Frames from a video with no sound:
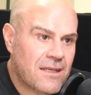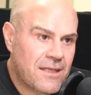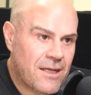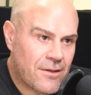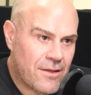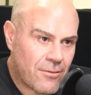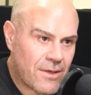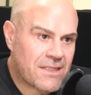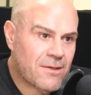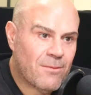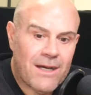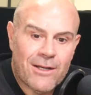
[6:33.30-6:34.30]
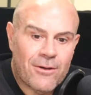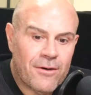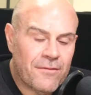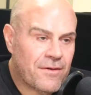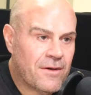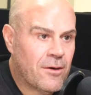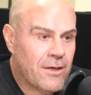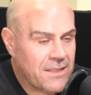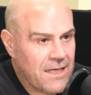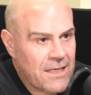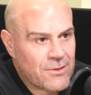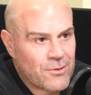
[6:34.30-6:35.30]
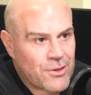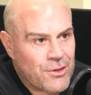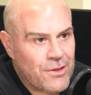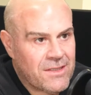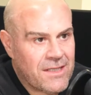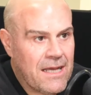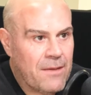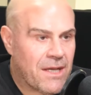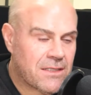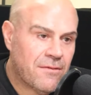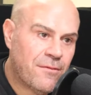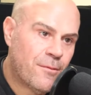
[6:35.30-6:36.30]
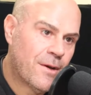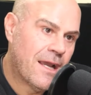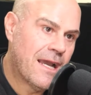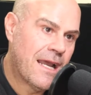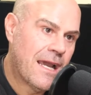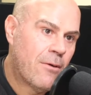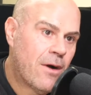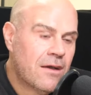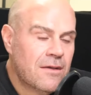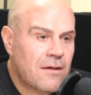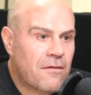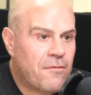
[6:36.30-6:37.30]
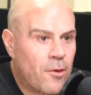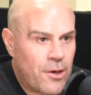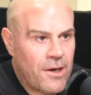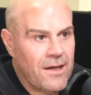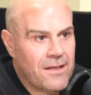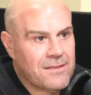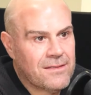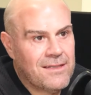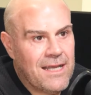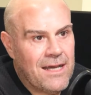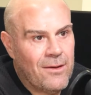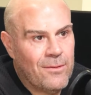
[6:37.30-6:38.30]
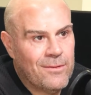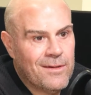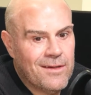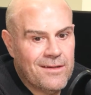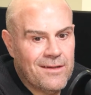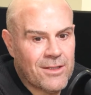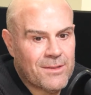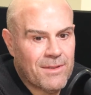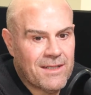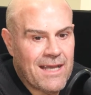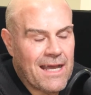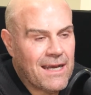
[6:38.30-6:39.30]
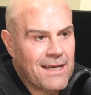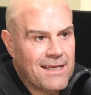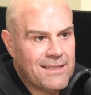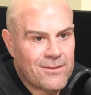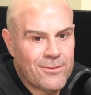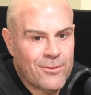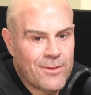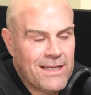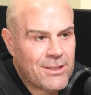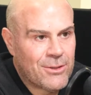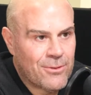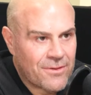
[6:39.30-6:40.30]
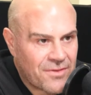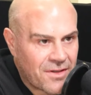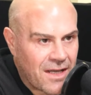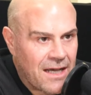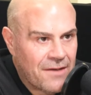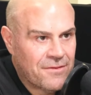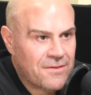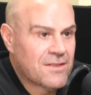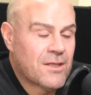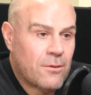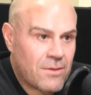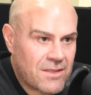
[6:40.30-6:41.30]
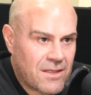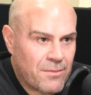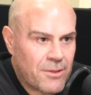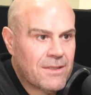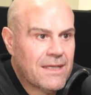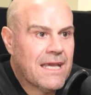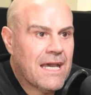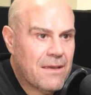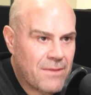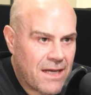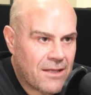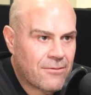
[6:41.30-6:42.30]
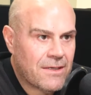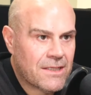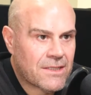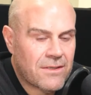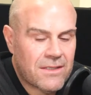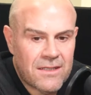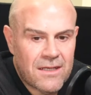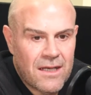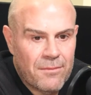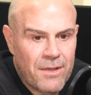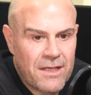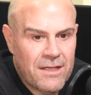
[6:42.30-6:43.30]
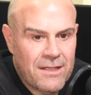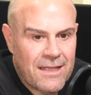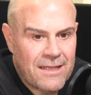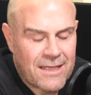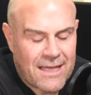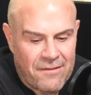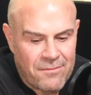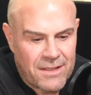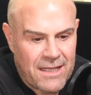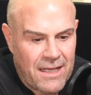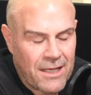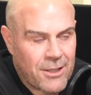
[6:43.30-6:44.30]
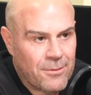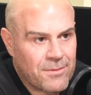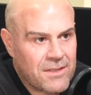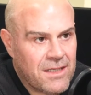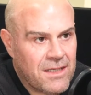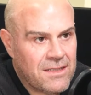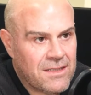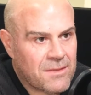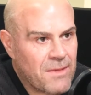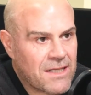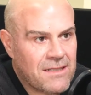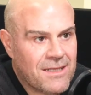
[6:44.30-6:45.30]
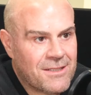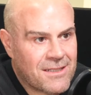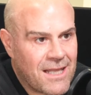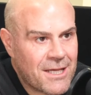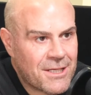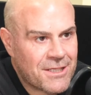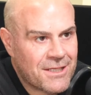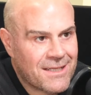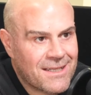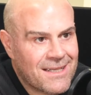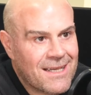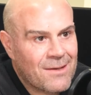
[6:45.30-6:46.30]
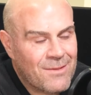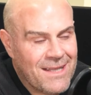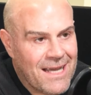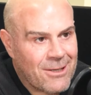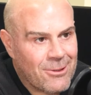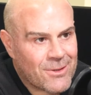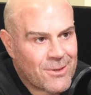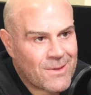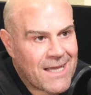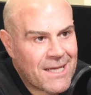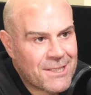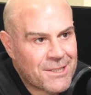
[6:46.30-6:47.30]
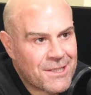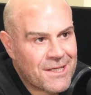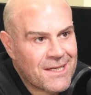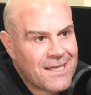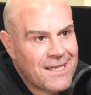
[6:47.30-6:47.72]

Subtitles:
the recent one of international students are now back to 48-hour fortnights. Now, hospitality's already short of staff, and so is the building game and other industries, but the government helicopters in and just makes legislation without consultation.